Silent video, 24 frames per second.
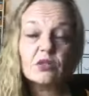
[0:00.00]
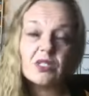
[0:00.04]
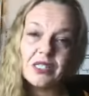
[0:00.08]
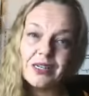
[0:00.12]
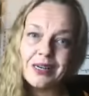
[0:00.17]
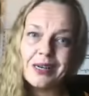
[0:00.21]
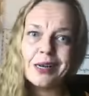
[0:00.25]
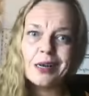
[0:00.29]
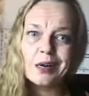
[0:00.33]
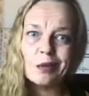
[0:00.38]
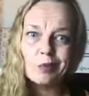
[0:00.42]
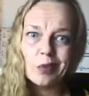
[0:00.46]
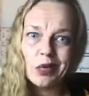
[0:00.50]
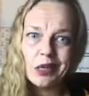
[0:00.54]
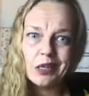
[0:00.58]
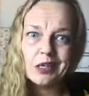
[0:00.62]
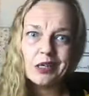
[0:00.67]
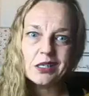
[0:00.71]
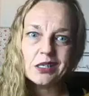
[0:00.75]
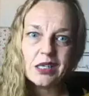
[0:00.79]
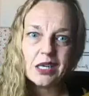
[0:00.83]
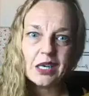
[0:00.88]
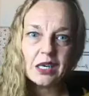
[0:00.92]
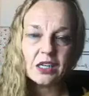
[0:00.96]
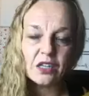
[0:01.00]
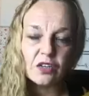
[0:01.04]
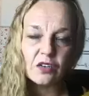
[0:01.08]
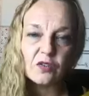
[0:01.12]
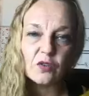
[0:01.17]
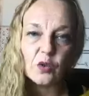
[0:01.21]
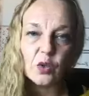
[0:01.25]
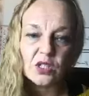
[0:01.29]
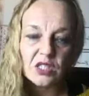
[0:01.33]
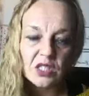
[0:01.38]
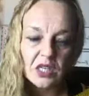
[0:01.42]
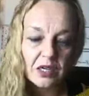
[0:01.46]
Tonight I'm not going to tag you
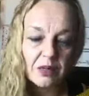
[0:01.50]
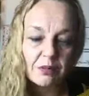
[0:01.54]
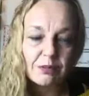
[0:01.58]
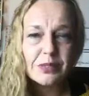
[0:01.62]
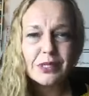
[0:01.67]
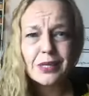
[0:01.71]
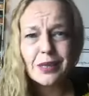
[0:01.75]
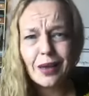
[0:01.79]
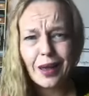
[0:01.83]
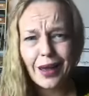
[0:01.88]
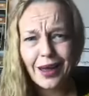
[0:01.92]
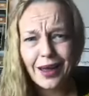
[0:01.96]
4 times.